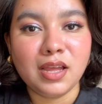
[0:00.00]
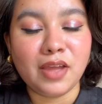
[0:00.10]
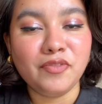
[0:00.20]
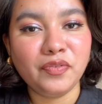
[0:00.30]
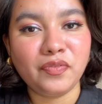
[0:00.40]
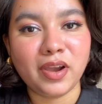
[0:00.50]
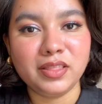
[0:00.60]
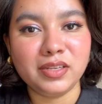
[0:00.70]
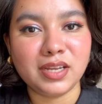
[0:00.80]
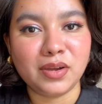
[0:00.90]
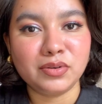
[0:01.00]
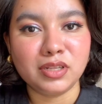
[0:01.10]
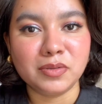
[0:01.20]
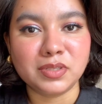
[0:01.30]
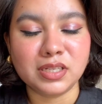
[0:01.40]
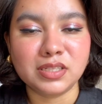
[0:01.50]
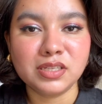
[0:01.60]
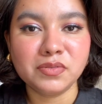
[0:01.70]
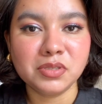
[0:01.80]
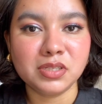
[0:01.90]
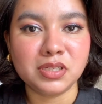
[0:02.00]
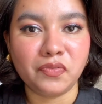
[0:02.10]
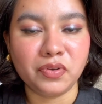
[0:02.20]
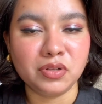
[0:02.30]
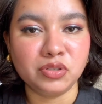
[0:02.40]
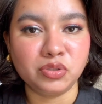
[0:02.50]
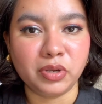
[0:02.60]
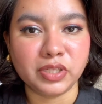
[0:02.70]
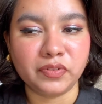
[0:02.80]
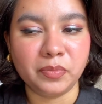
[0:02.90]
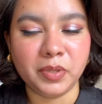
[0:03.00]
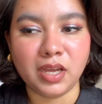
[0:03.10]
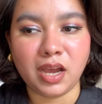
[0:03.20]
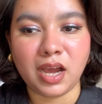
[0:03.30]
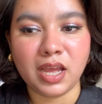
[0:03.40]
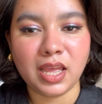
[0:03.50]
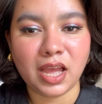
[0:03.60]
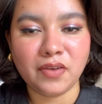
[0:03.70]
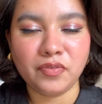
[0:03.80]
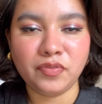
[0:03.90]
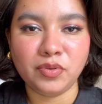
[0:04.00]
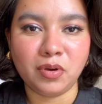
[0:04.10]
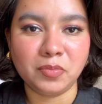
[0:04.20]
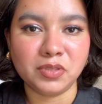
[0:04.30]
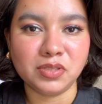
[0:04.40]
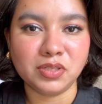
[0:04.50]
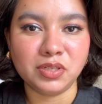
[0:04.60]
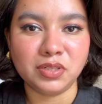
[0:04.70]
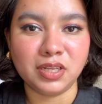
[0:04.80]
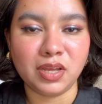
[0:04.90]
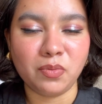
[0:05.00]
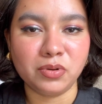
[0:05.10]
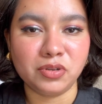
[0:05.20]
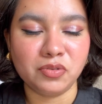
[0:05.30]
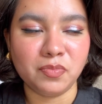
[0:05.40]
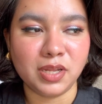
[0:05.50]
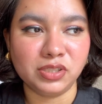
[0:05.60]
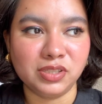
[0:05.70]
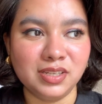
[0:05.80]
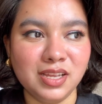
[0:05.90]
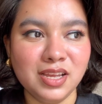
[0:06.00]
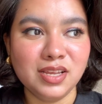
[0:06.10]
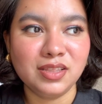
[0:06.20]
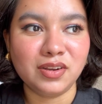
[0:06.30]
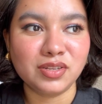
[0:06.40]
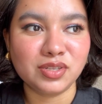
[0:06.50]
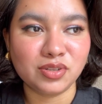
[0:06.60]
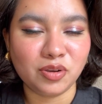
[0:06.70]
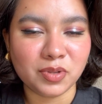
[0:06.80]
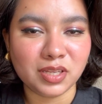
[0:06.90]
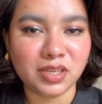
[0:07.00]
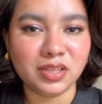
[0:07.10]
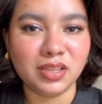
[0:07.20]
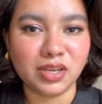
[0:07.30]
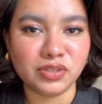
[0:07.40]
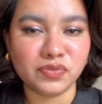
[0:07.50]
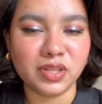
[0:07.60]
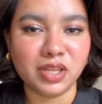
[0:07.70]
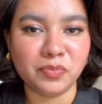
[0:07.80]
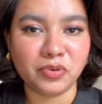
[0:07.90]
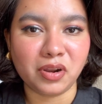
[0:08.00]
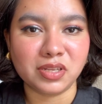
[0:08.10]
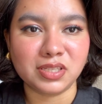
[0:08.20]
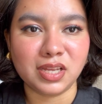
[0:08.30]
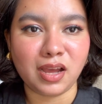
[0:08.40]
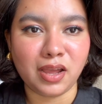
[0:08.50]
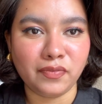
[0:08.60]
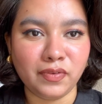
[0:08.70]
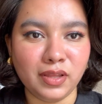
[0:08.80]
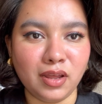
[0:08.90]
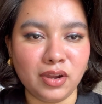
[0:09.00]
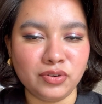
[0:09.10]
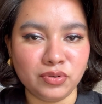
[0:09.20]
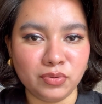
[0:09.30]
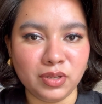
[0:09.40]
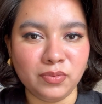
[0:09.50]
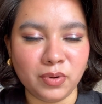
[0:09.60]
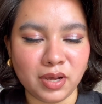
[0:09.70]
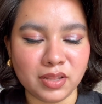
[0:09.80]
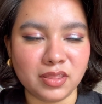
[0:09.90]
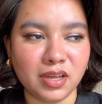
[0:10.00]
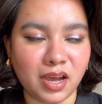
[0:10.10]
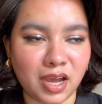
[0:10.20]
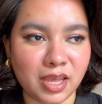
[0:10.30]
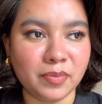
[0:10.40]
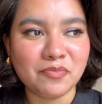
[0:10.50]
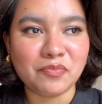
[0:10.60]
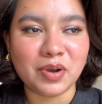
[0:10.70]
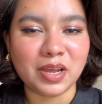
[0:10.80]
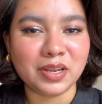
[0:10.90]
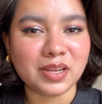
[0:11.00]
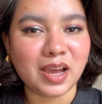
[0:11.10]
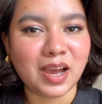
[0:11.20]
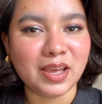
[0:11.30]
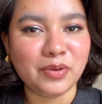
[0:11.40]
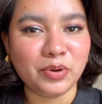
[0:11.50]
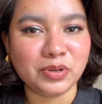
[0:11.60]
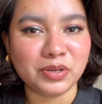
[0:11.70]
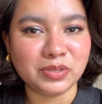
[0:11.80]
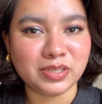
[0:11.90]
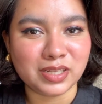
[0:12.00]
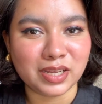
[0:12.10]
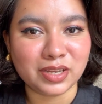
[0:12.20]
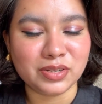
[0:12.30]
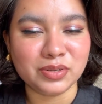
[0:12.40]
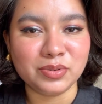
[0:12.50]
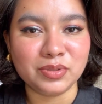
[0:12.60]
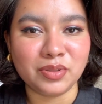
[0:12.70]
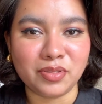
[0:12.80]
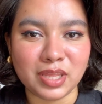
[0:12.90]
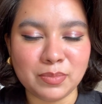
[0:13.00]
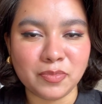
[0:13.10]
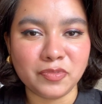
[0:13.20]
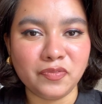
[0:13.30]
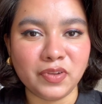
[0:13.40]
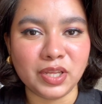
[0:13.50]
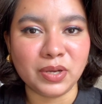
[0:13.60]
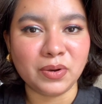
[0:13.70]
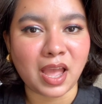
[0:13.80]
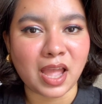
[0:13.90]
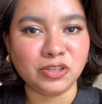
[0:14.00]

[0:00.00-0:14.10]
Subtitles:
And we're finally down to lipsticks. This was a difficult choice for me. I have a few options here that I wanted to mention. There are so many luxury lip products that I feel are truly worth the hype, but I wanted to stick to the theme of the video and